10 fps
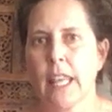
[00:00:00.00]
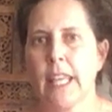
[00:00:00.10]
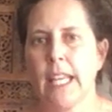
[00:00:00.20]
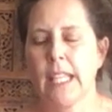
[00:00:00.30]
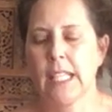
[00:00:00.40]

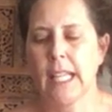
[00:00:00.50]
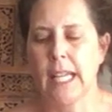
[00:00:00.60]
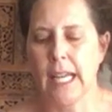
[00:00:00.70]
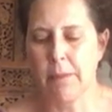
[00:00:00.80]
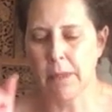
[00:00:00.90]
then
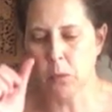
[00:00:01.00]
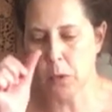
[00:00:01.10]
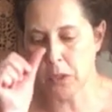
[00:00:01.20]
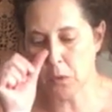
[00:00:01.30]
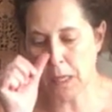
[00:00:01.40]
it
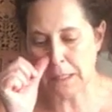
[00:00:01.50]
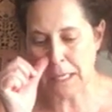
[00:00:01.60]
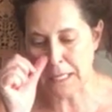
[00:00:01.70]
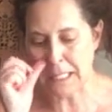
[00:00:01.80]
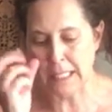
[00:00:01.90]
works quite
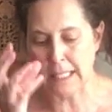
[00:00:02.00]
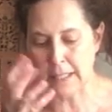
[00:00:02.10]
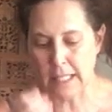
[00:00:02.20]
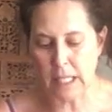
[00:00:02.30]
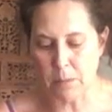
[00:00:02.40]
nicely and it
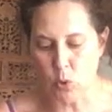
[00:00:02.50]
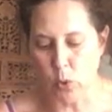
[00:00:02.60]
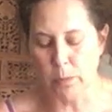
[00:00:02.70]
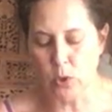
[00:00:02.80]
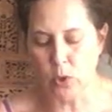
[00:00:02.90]
doesn't get
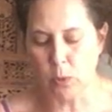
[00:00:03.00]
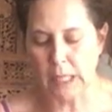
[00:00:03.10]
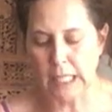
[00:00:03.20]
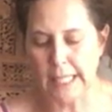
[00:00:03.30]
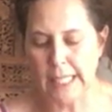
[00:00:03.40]
absorbed too
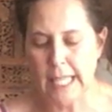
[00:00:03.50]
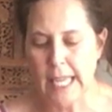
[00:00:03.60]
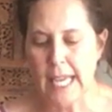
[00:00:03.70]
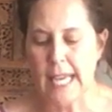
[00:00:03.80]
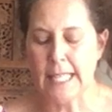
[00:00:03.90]
quickly
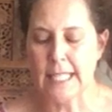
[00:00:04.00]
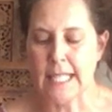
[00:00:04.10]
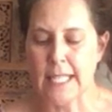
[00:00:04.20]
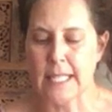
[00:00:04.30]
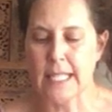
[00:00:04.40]
and it
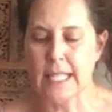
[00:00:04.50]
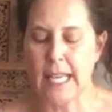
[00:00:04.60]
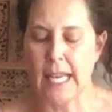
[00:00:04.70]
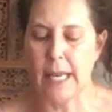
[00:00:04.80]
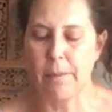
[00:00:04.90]
doesn't
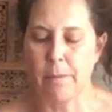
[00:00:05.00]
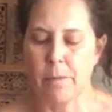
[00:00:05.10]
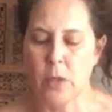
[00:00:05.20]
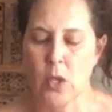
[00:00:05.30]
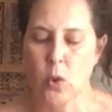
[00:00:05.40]

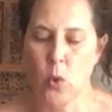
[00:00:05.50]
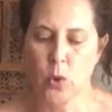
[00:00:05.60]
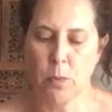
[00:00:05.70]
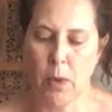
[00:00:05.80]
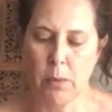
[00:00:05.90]
cause
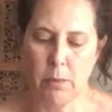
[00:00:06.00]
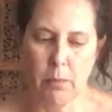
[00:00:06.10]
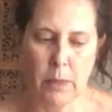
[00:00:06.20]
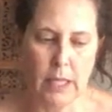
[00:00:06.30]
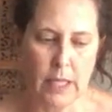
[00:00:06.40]
a
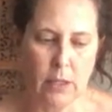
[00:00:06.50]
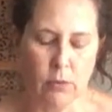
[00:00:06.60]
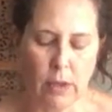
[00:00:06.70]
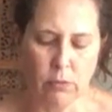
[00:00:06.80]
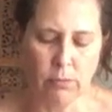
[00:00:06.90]
problem
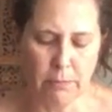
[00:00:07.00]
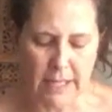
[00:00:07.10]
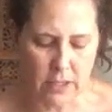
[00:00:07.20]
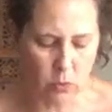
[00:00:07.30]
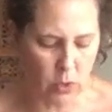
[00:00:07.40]

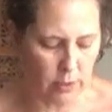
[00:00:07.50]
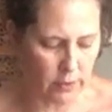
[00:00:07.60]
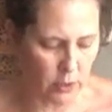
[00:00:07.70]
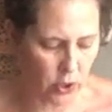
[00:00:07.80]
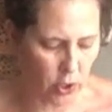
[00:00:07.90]
messing all over
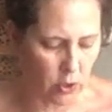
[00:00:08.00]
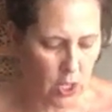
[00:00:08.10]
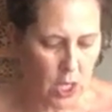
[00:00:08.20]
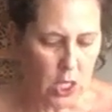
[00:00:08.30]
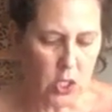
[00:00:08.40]
the show.
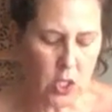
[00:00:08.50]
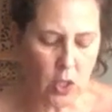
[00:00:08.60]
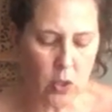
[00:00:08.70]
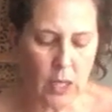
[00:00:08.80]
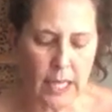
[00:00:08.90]

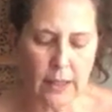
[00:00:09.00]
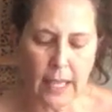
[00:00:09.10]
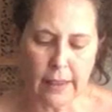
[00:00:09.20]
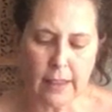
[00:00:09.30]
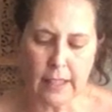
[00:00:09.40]
So the
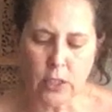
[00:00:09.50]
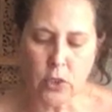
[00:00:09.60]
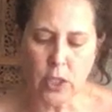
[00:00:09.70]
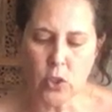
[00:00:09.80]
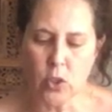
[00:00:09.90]
other thing that
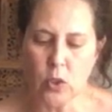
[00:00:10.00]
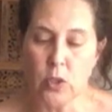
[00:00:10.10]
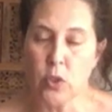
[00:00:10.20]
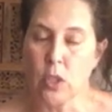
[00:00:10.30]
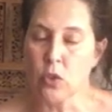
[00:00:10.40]
you can do
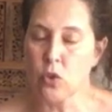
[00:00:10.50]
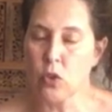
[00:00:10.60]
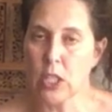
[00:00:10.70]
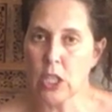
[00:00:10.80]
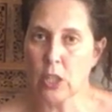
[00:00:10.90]
is you can
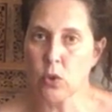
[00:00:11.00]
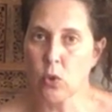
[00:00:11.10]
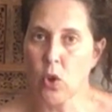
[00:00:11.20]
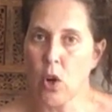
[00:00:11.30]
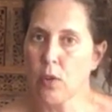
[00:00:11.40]
stretch out your
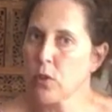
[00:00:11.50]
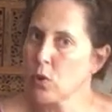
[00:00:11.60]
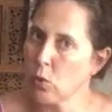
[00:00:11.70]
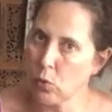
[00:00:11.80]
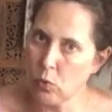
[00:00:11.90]
calf, just
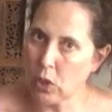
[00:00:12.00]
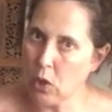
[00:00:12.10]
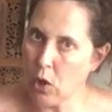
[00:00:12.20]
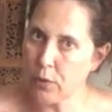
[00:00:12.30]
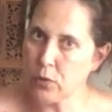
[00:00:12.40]
ordinary
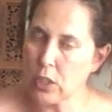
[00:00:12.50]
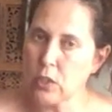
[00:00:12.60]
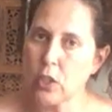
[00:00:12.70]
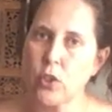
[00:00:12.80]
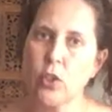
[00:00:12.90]
calf
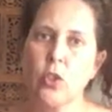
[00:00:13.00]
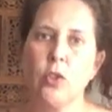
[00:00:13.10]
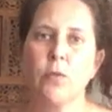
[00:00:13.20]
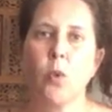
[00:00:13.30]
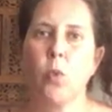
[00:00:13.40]
stretch that you
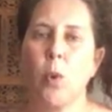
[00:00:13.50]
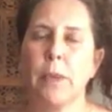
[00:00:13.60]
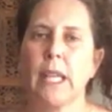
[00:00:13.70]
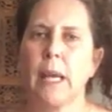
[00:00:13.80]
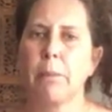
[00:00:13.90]
do for
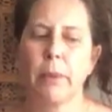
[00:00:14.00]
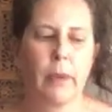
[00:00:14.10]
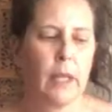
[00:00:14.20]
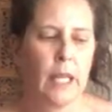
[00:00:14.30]
warming up